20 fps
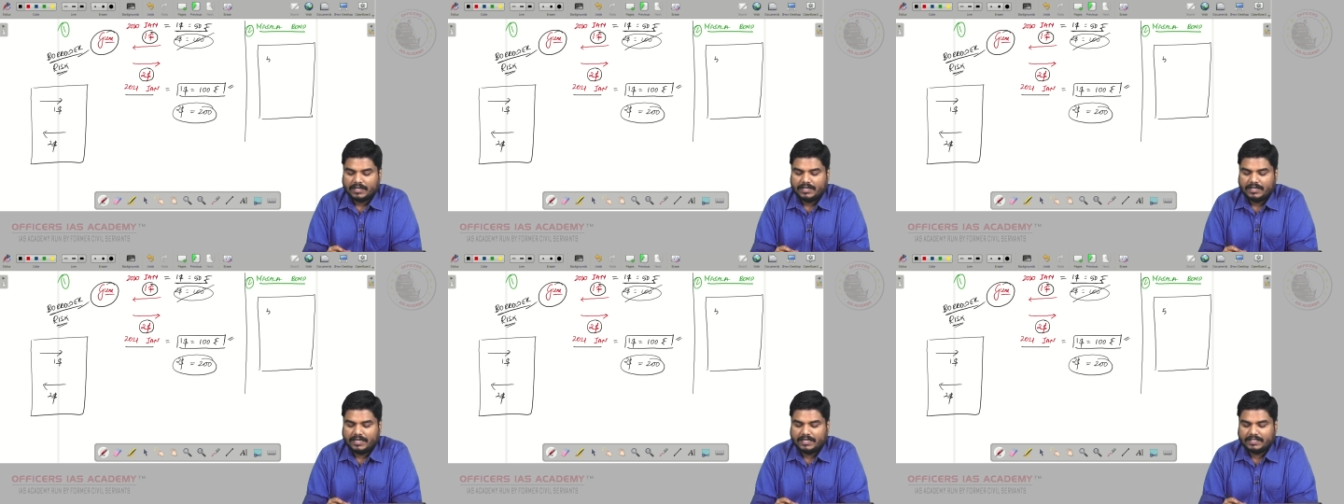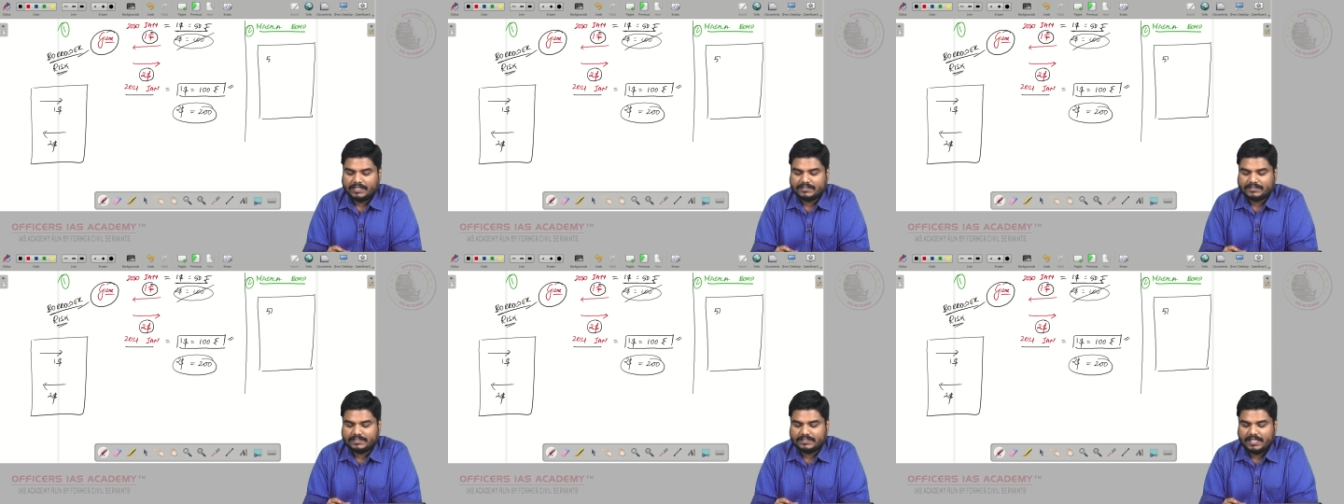
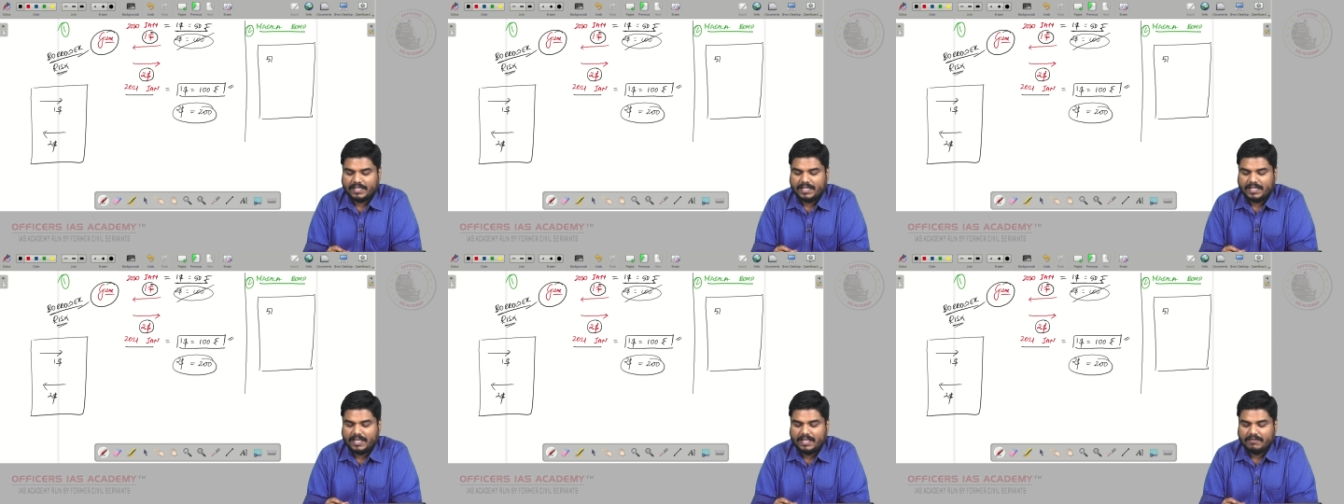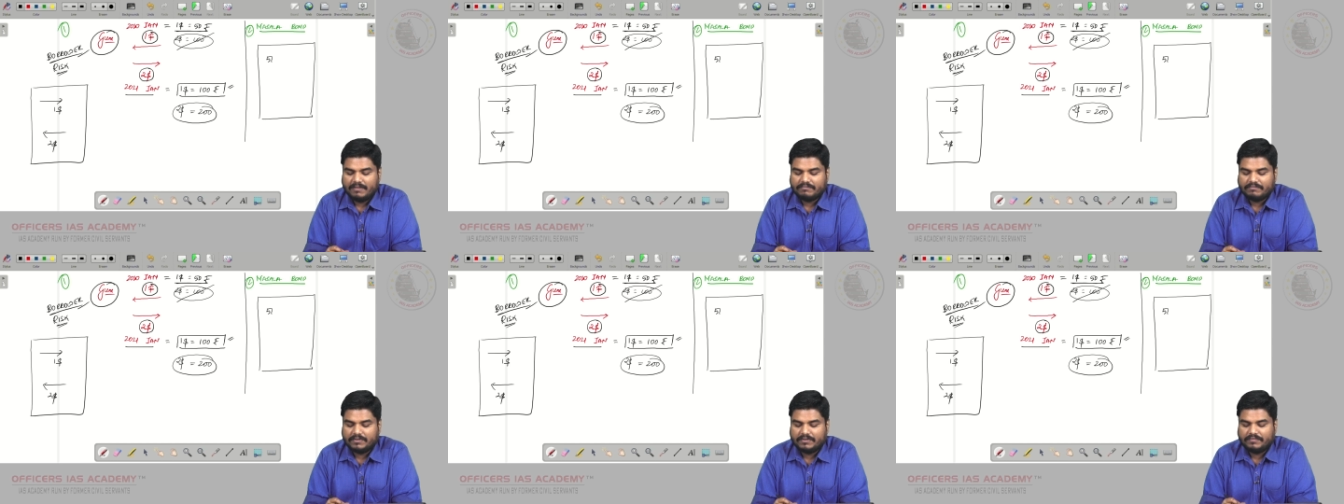let us
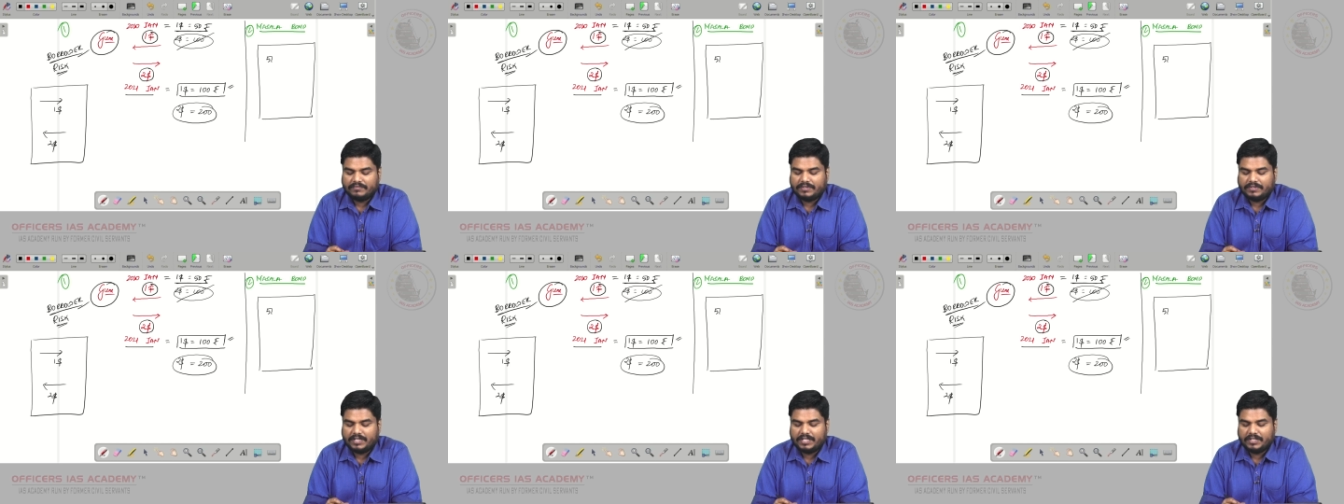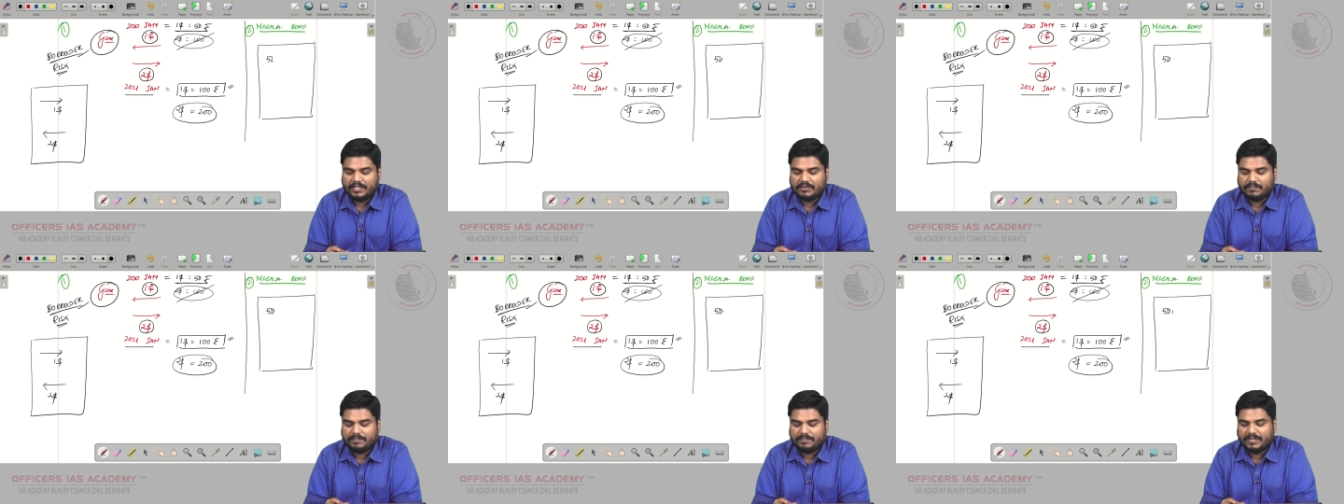say
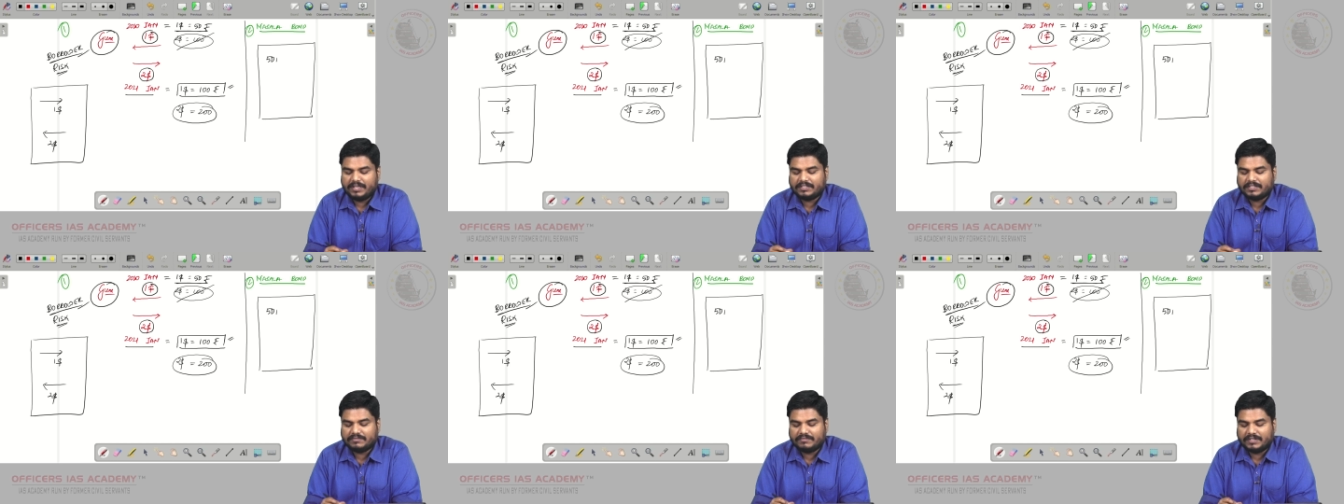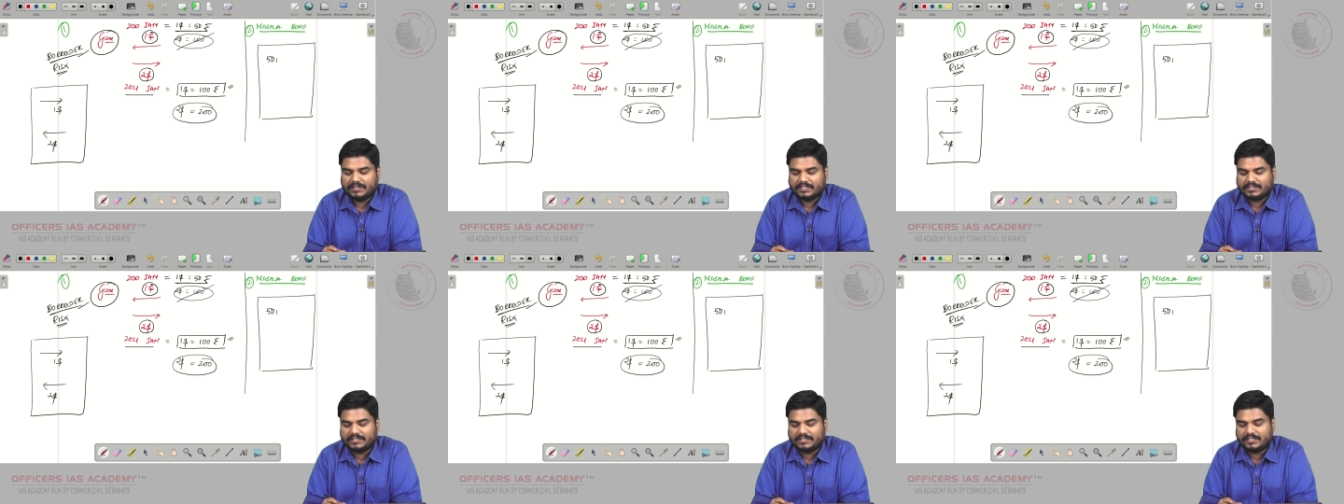50 rupees
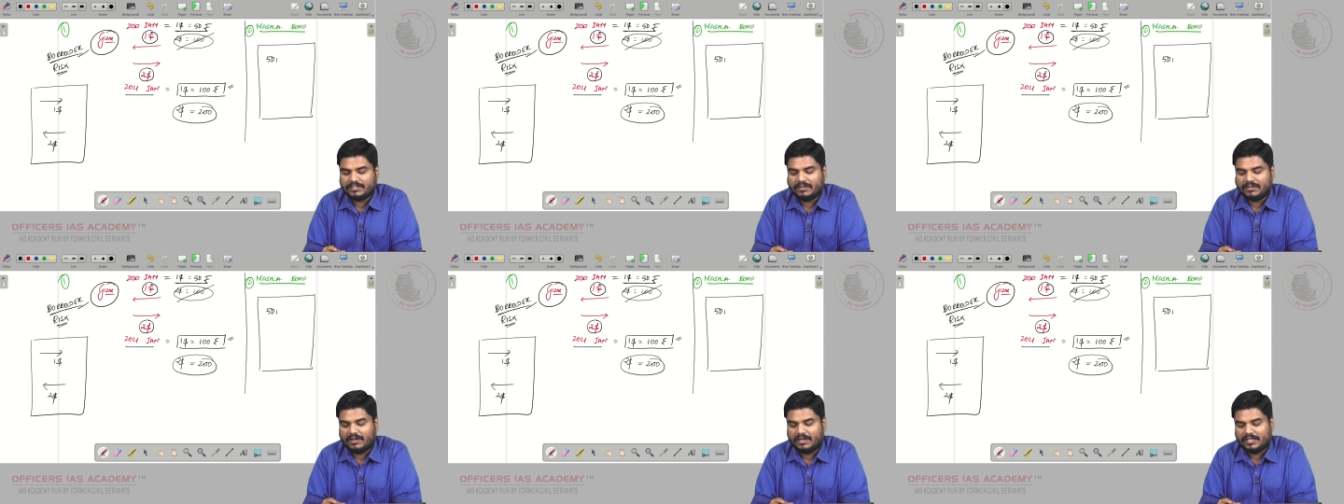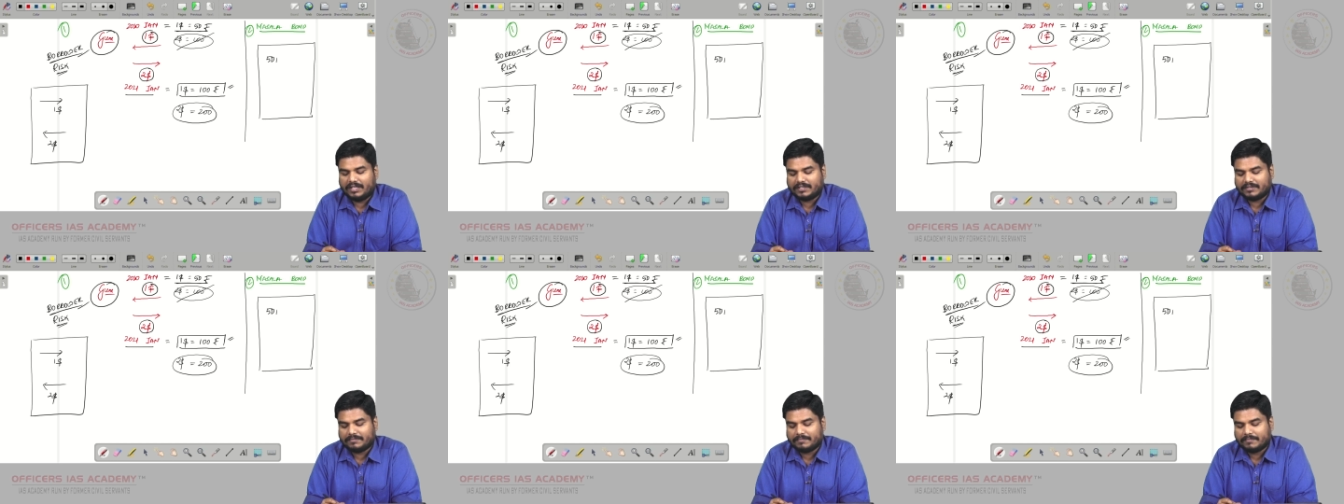worth
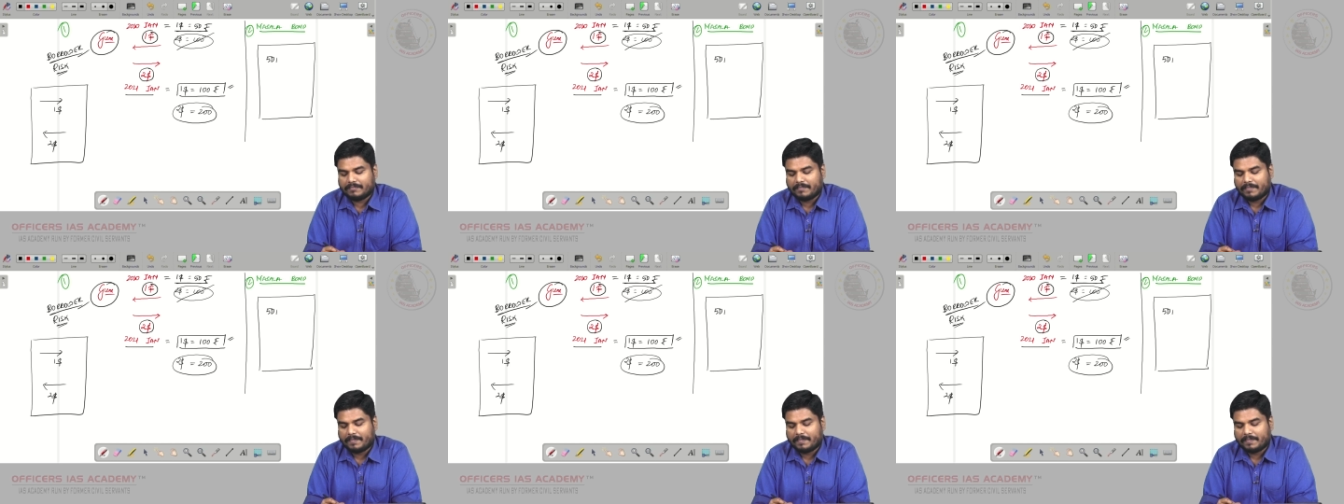$.